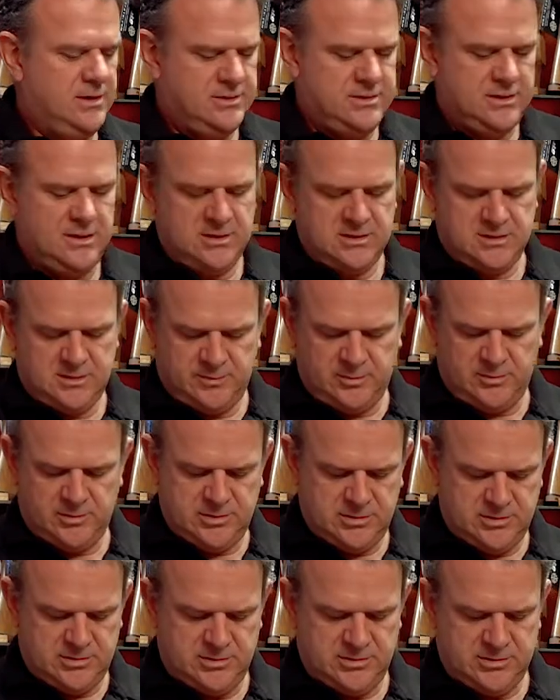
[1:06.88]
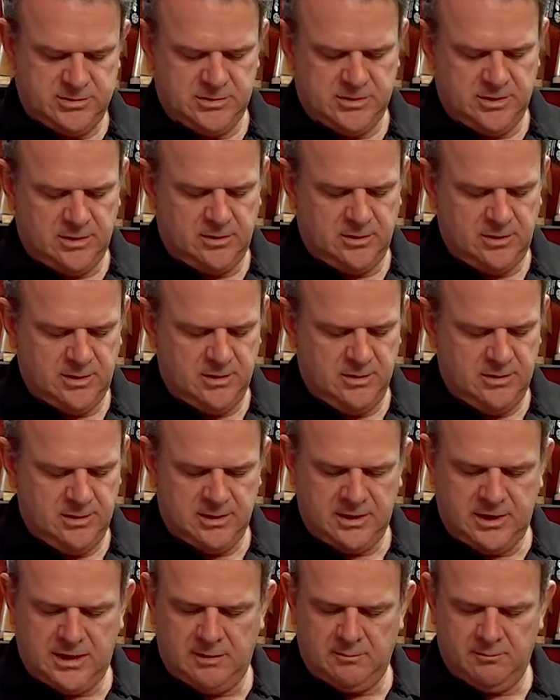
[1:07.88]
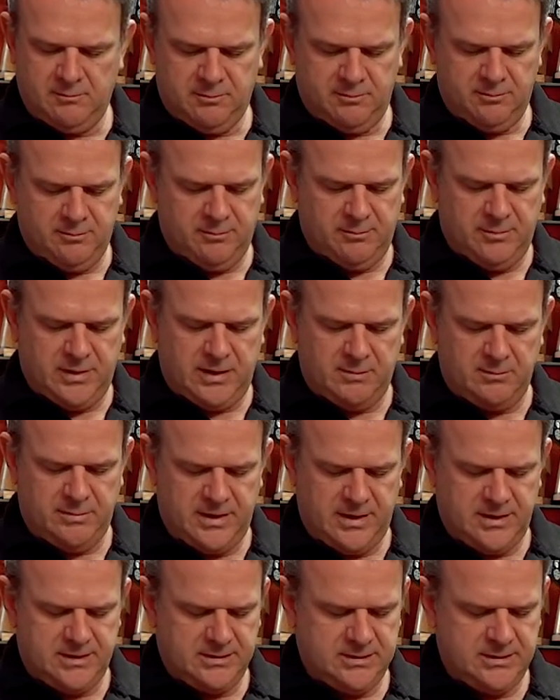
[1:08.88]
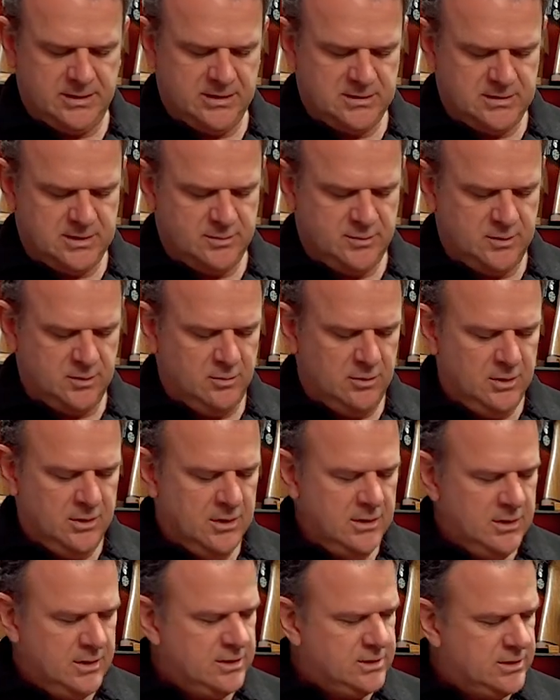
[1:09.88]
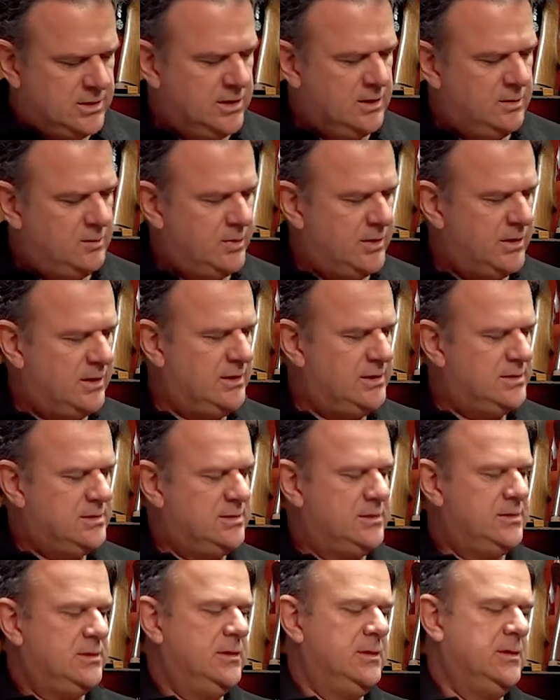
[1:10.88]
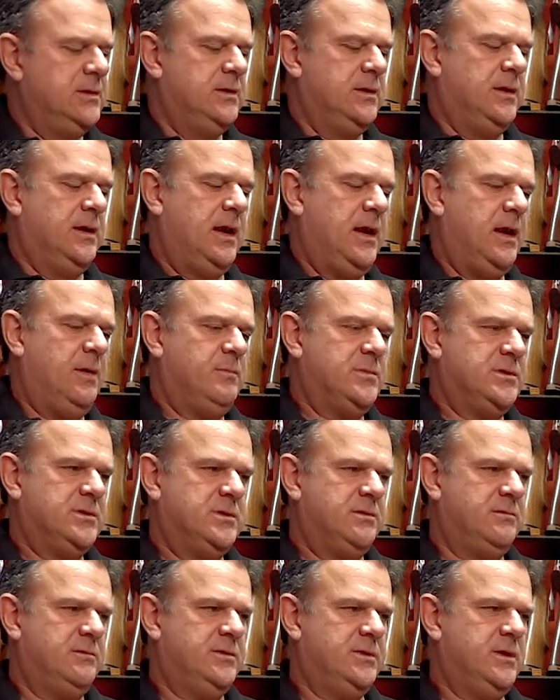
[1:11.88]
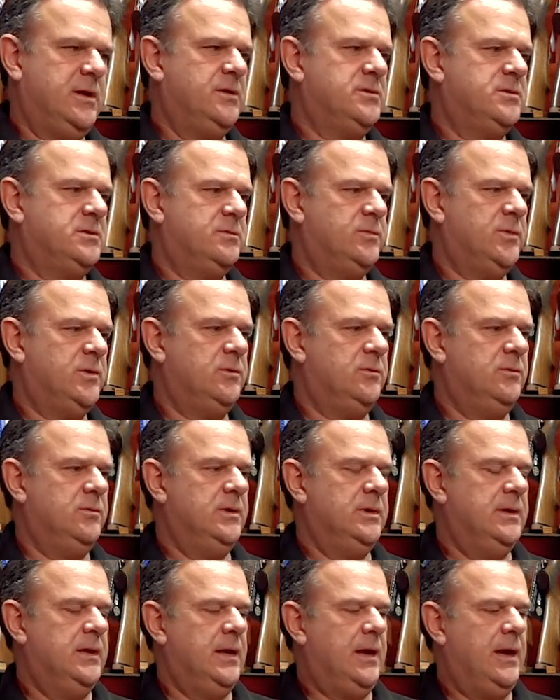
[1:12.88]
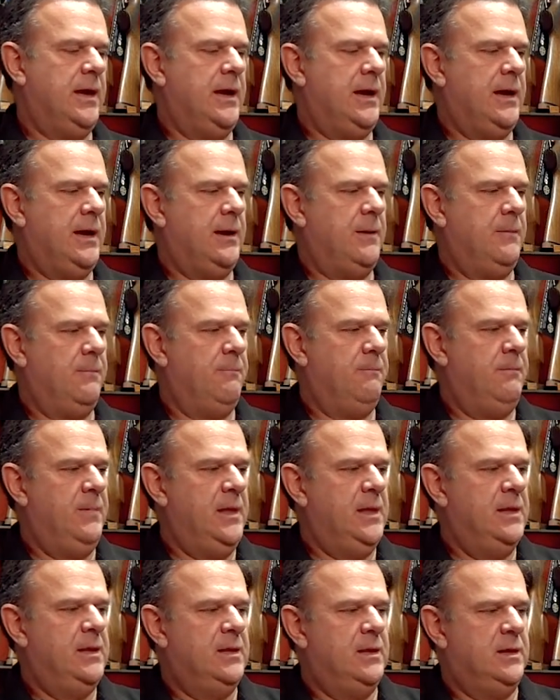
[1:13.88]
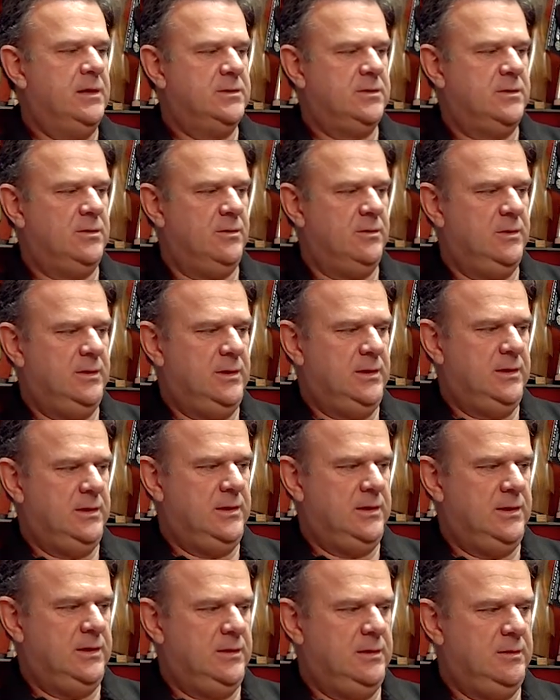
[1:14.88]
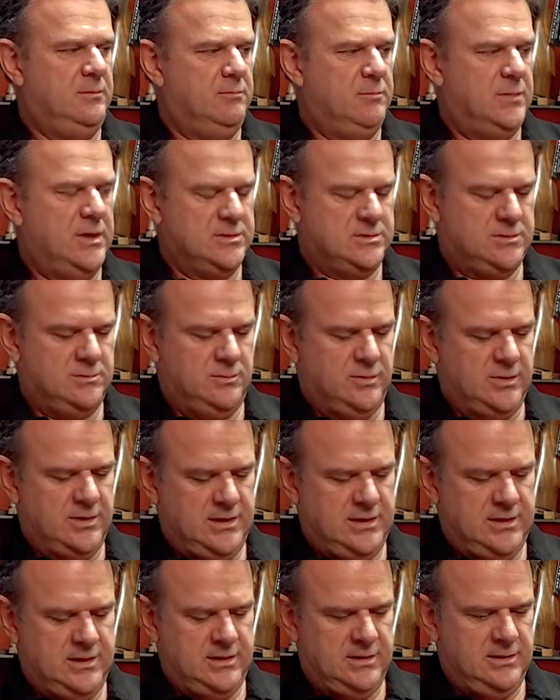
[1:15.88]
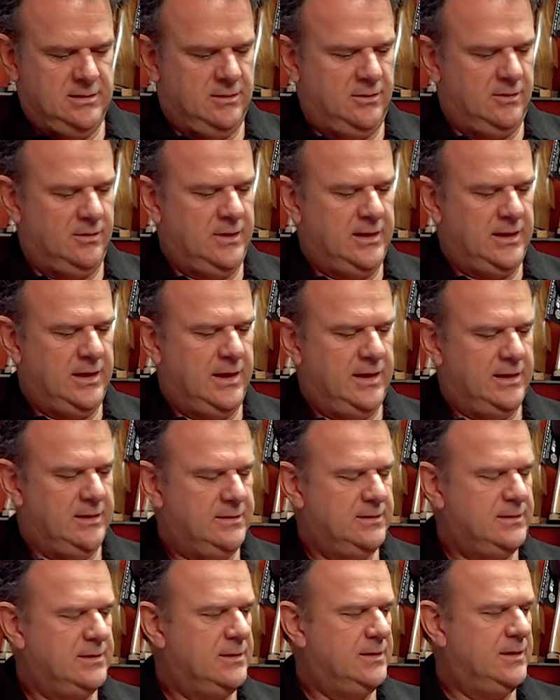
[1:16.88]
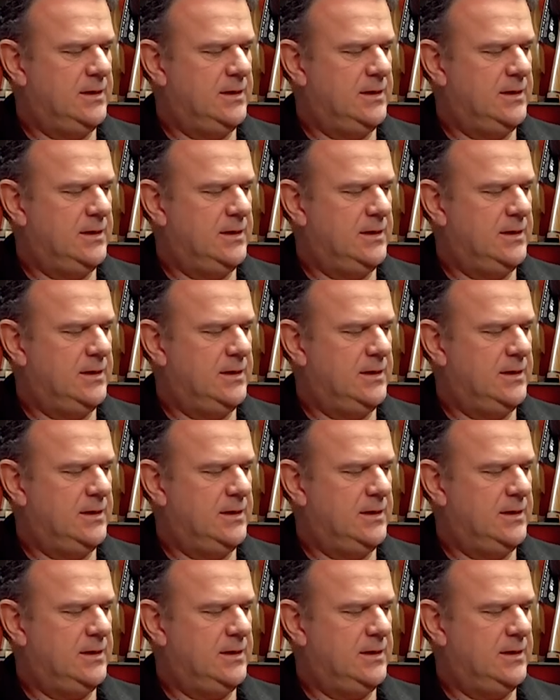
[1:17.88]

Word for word: adjustable stock, um, butt pad adjustable, cheek piece, hamster adjustable. Um, it's got the muzzle brake on the end.